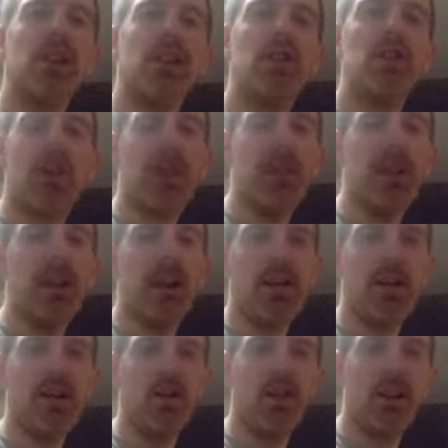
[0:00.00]
Chopping an
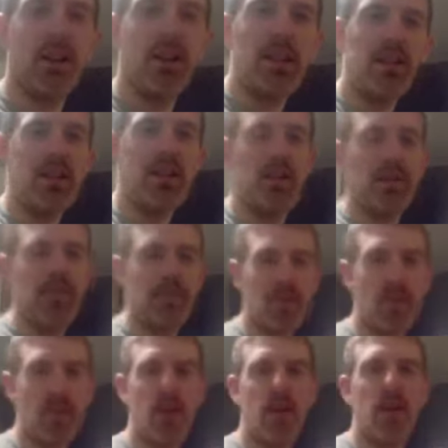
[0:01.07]
onion quick and easy
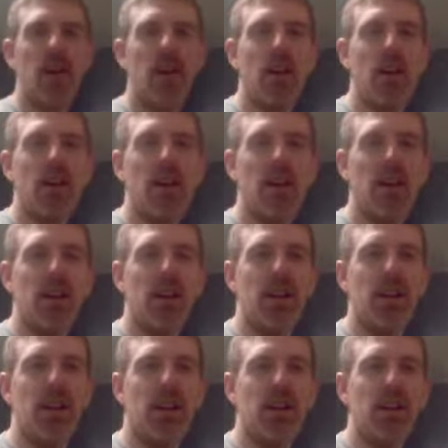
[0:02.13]
and
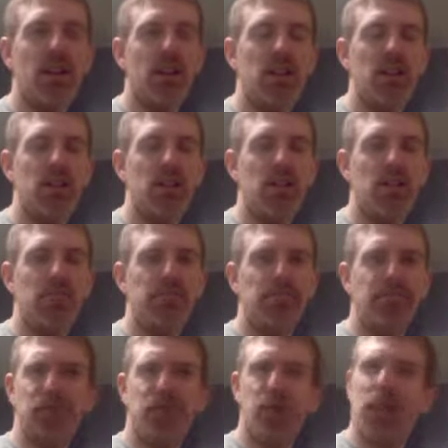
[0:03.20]

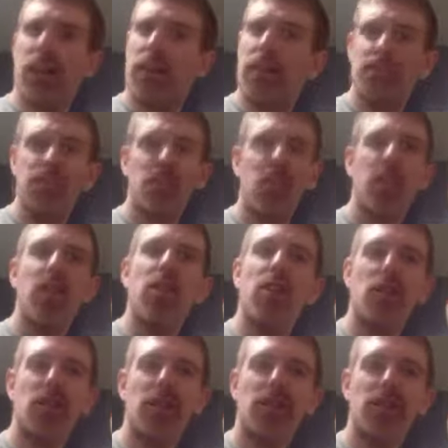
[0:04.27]
de-shelling the
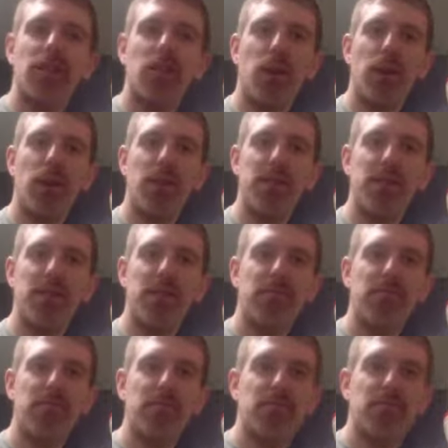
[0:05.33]
garlic quick and easy.
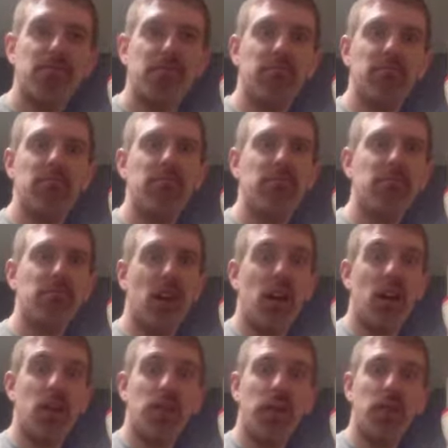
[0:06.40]
I'm going to
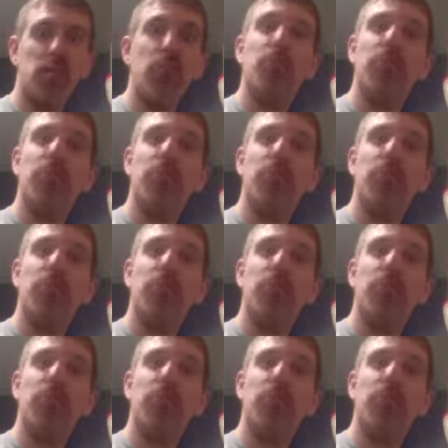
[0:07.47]
make soup.